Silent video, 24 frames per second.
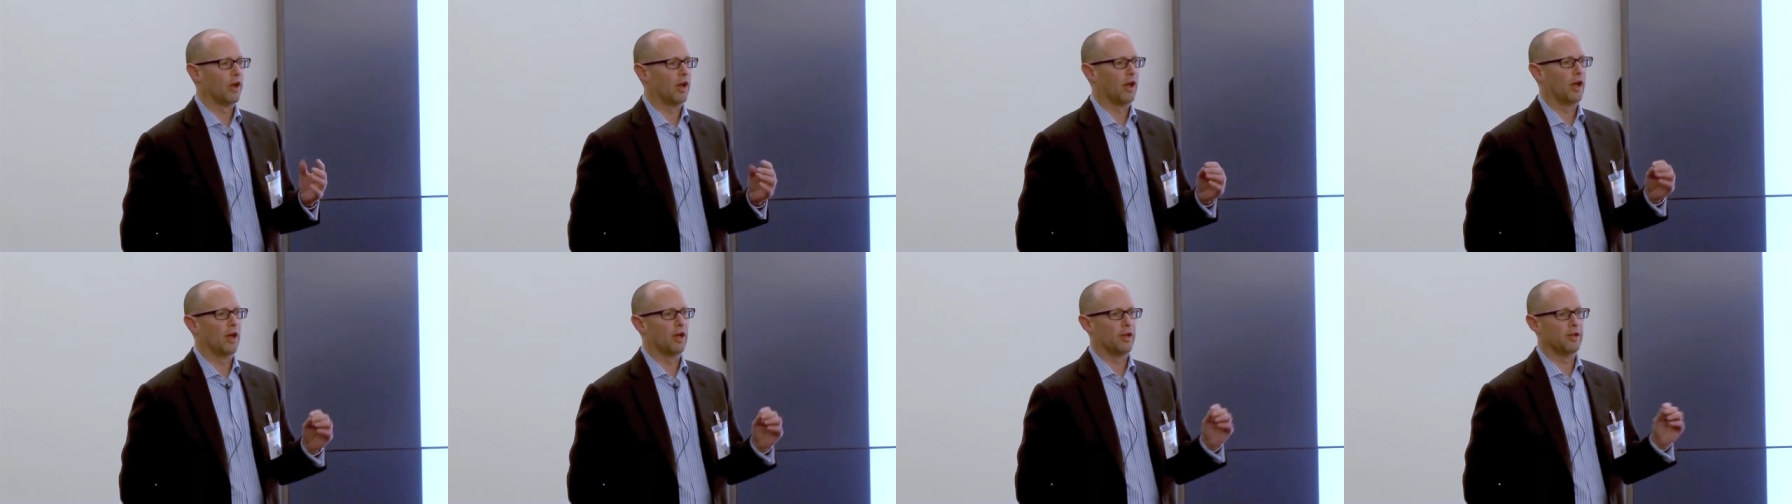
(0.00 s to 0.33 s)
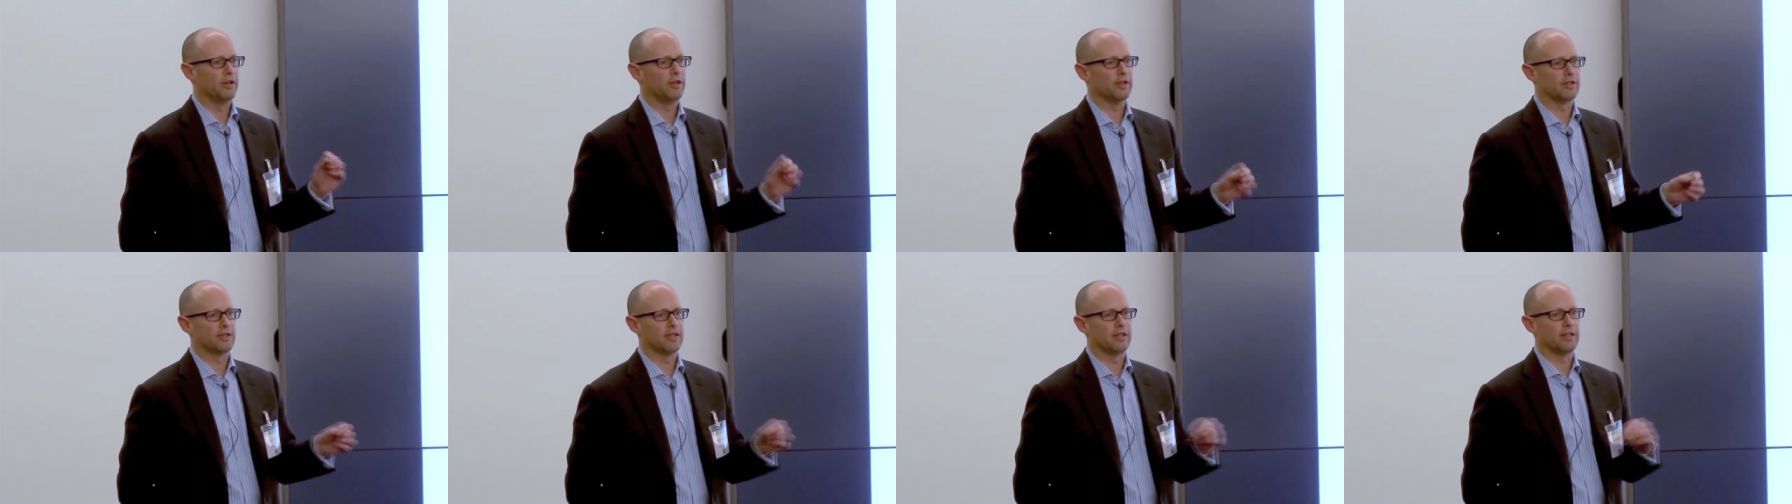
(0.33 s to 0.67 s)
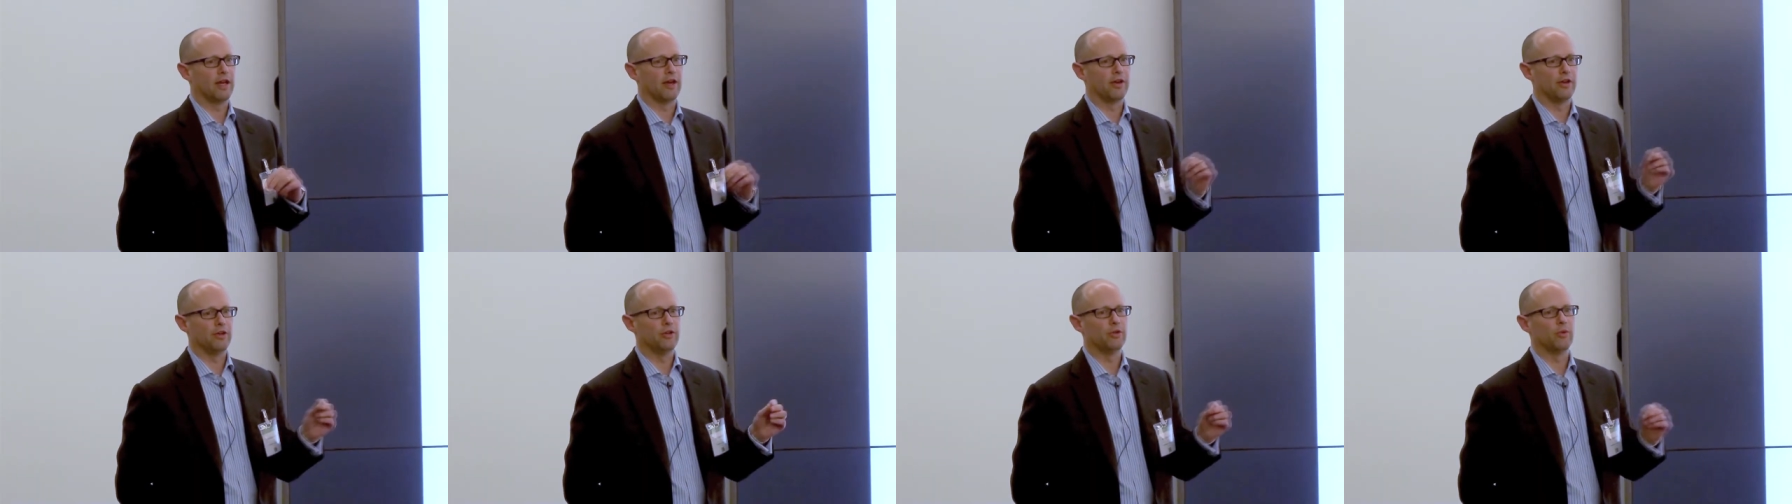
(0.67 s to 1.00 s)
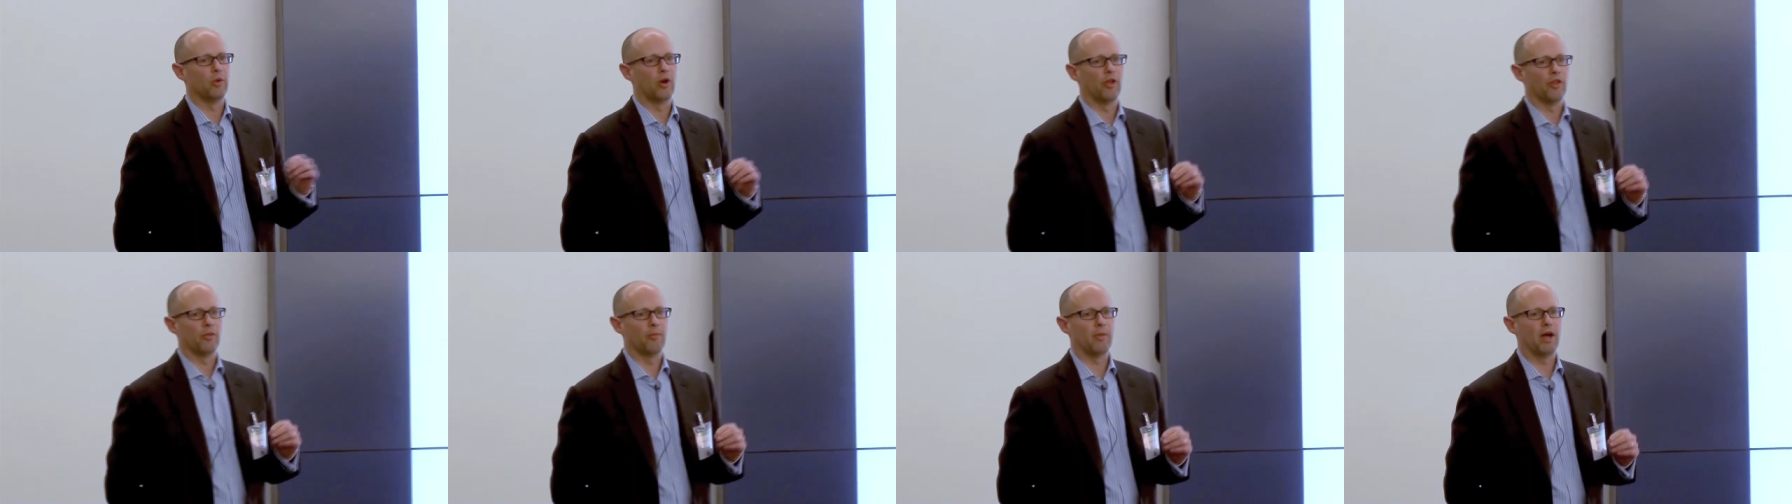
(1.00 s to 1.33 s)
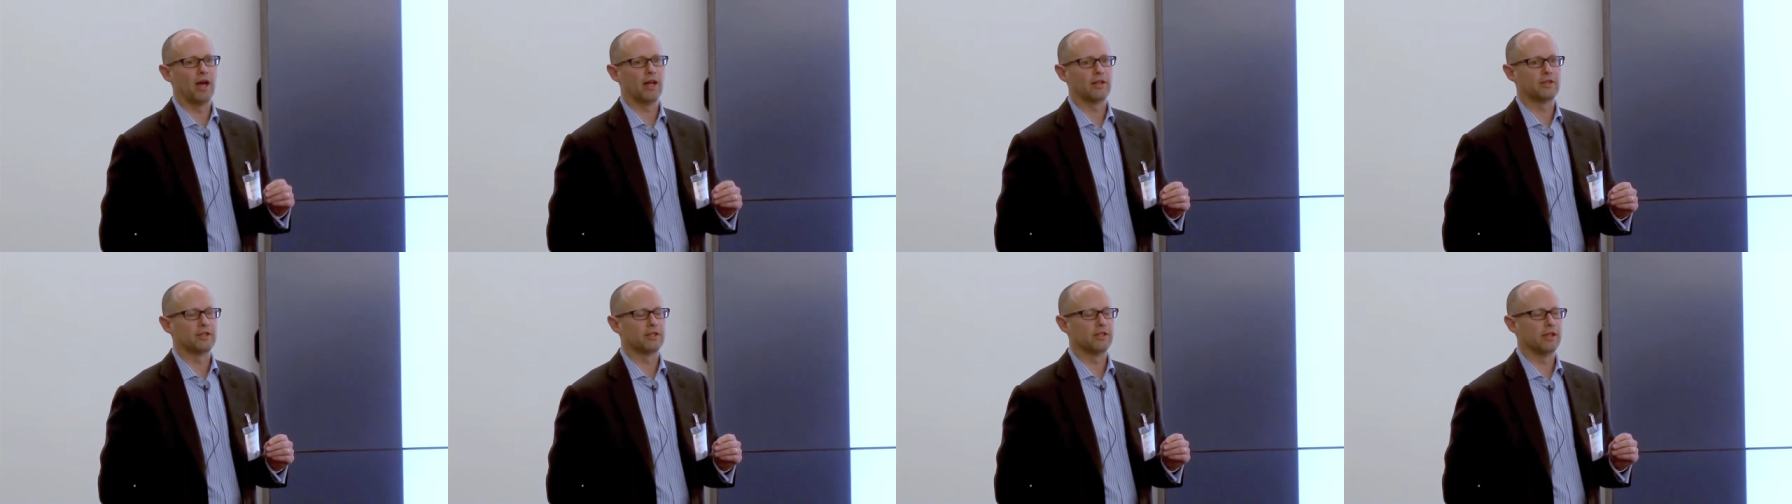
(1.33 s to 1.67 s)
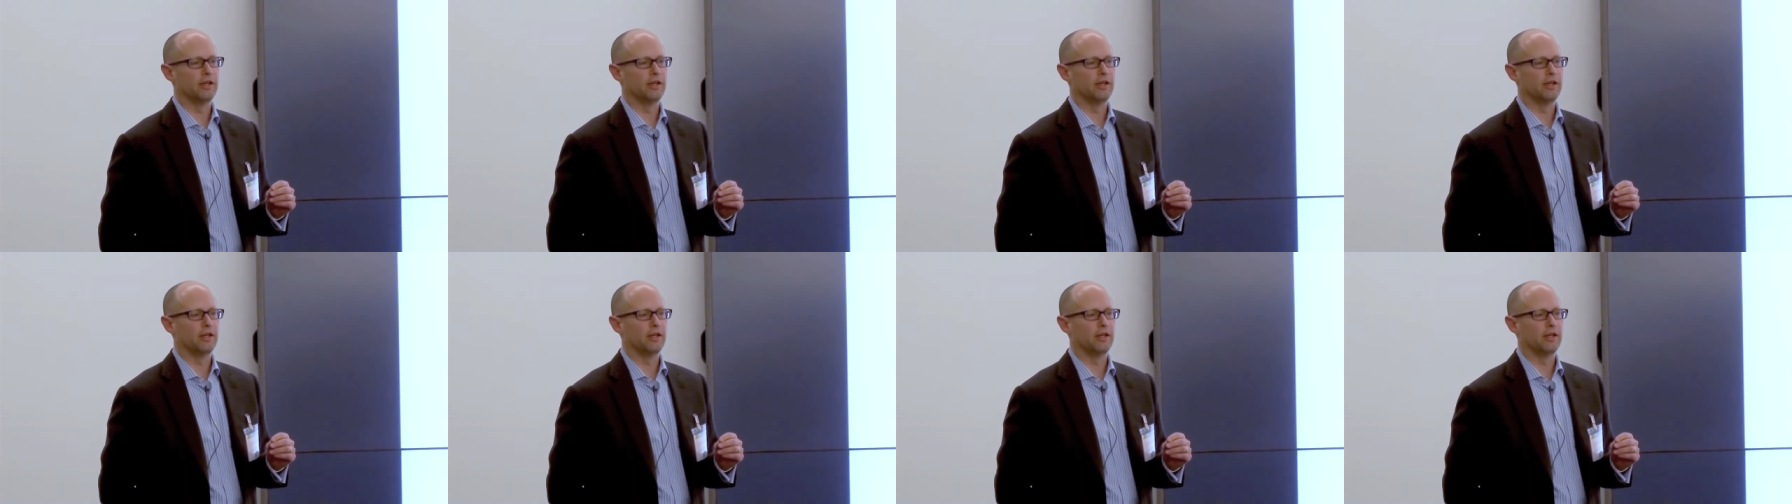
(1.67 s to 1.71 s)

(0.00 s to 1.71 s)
uh, you sit down and do all the maths,